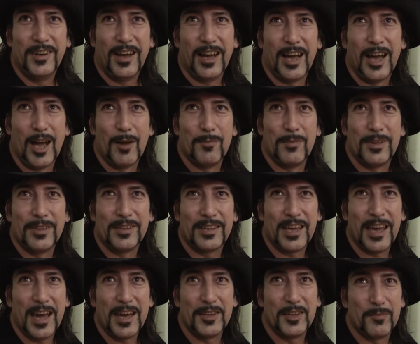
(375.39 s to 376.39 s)
In
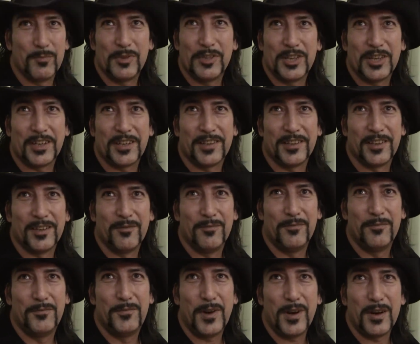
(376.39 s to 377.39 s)
Cannes in particular,
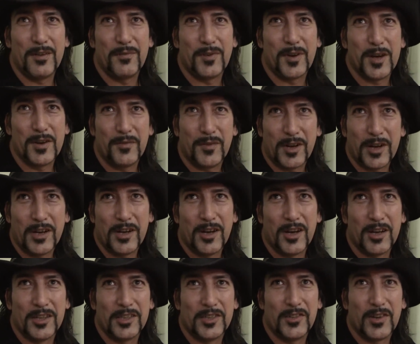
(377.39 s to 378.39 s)
very, very, very
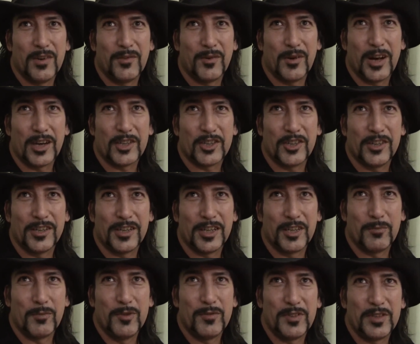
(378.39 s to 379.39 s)
hard to ever actually
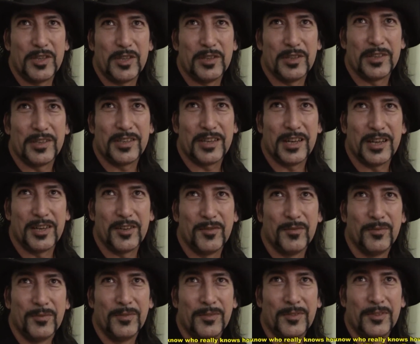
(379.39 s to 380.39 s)
get a movie deal at Cannes.
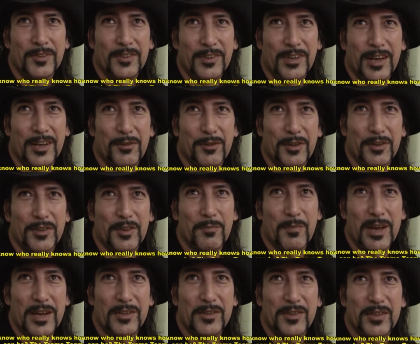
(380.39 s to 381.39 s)
I think the
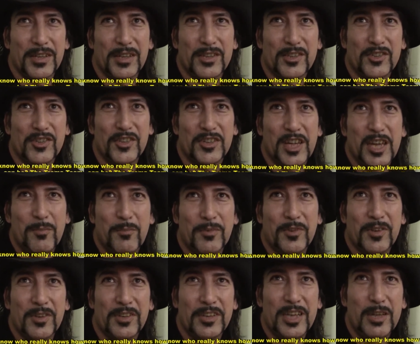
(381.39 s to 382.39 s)
main thing is to
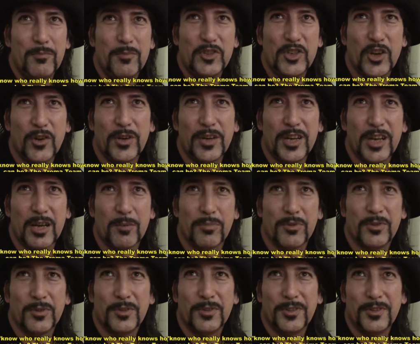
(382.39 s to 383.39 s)
keep showing
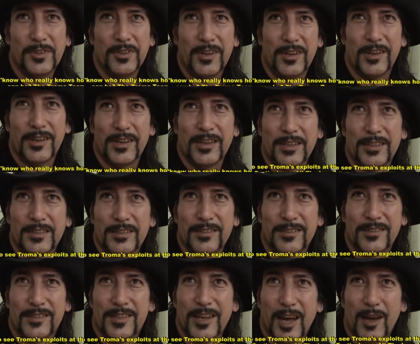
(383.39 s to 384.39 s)
up.
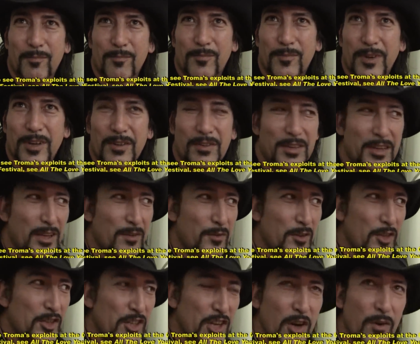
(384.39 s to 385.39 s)
And I think if
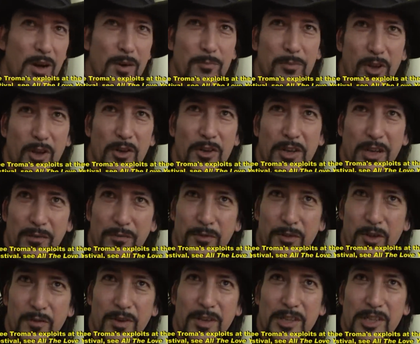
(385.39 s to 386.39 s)
you show up long enough,
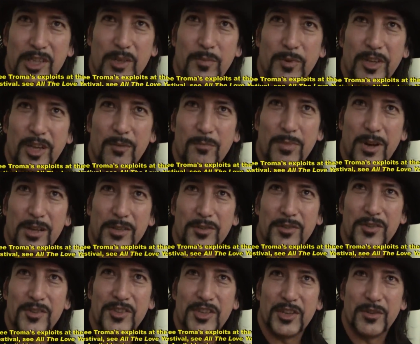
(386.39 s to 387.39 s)
you eventually become part
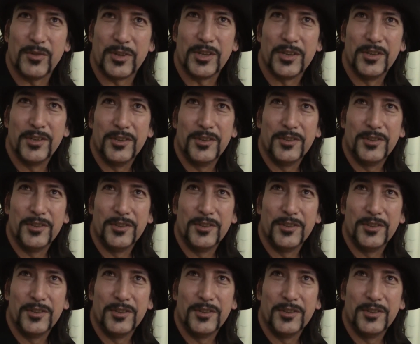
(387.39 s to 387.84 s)
of the scenery.